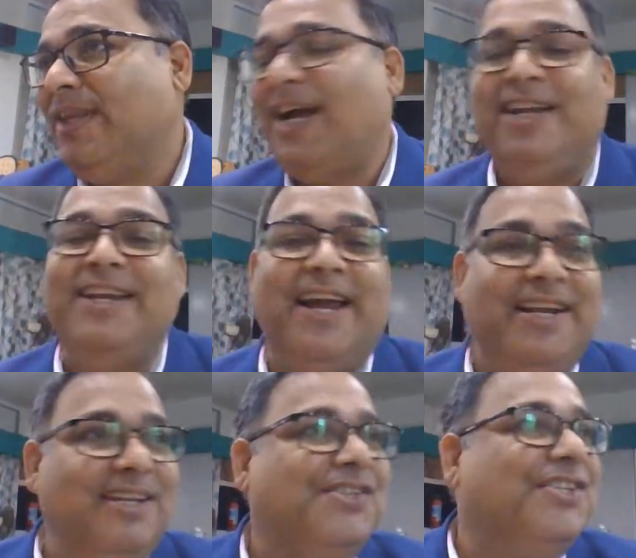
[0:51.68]
and he died
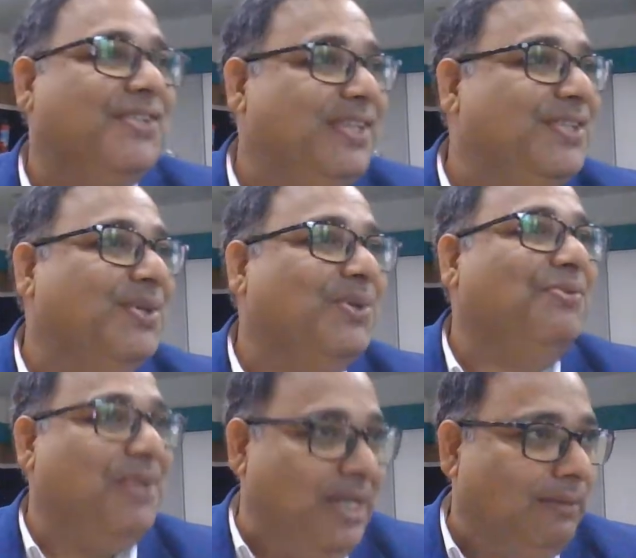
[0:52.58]
in
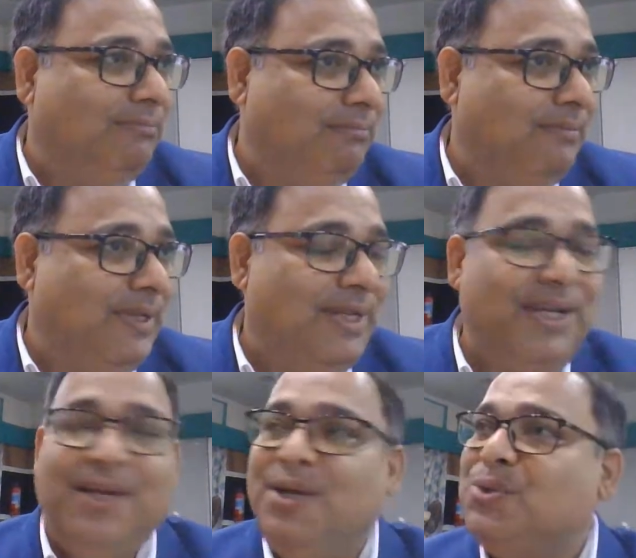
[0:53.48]
1603.
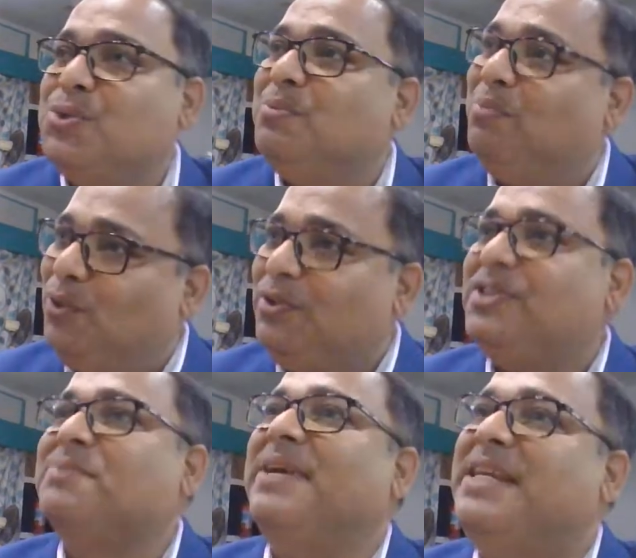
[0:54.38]
So both
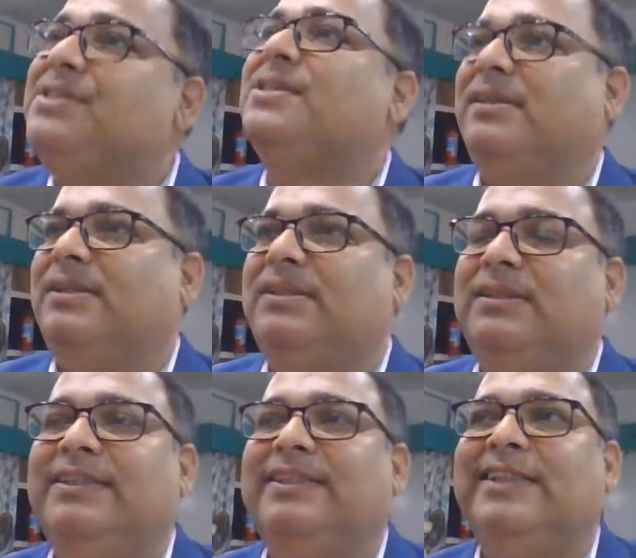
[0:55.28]
Spenser
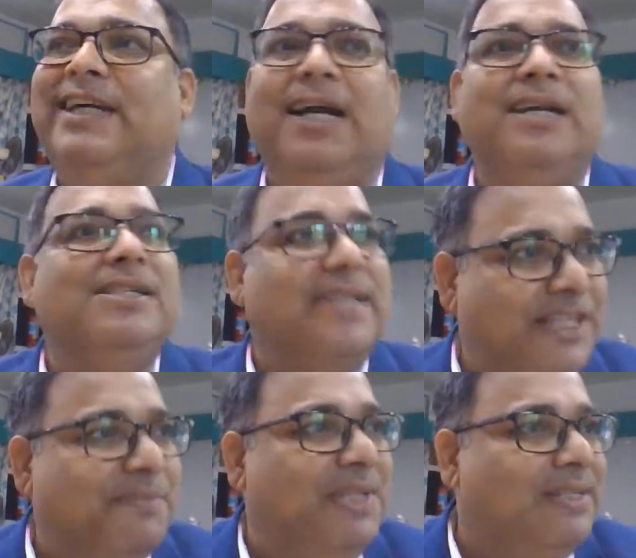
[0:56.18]
and
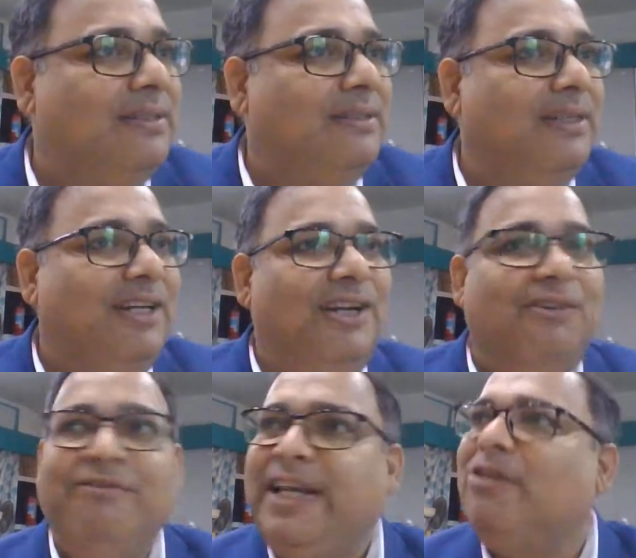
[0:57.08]
Shakespeare
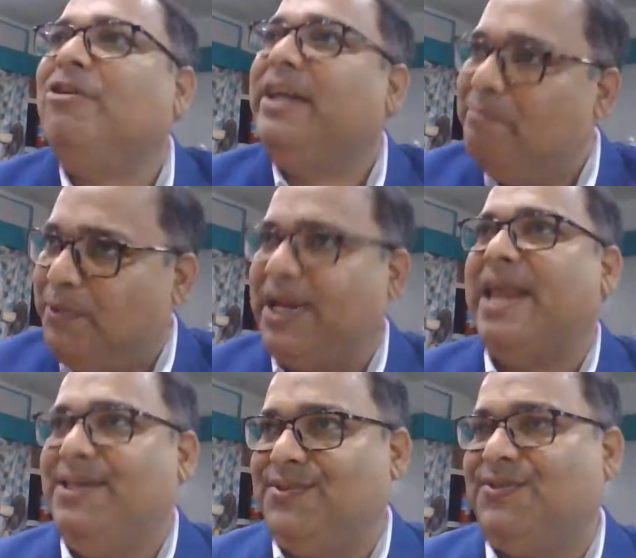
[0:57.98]
were
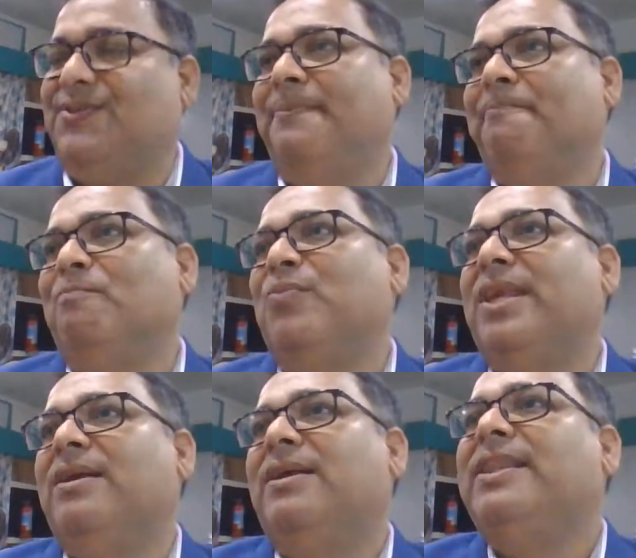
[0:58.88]
contemporaries.
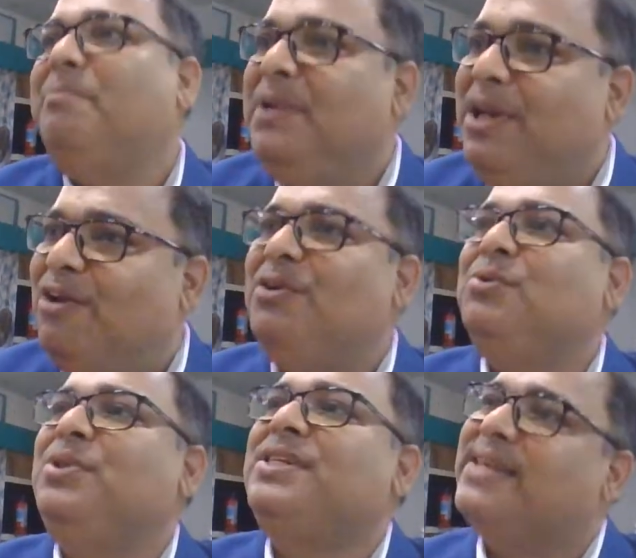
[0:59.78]
They belong
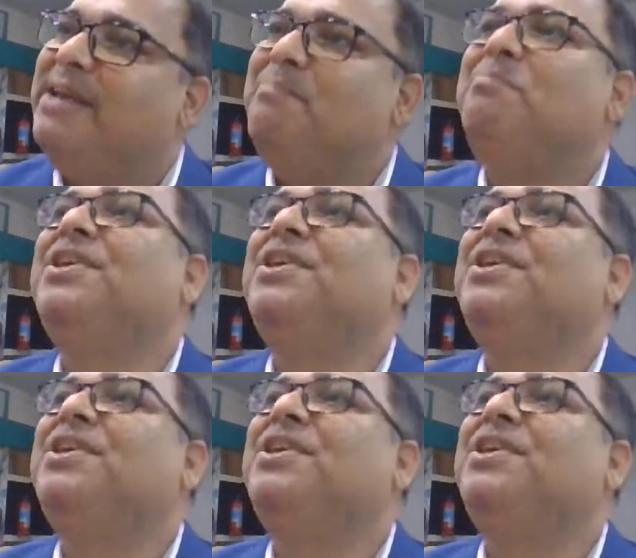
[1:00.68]
to the same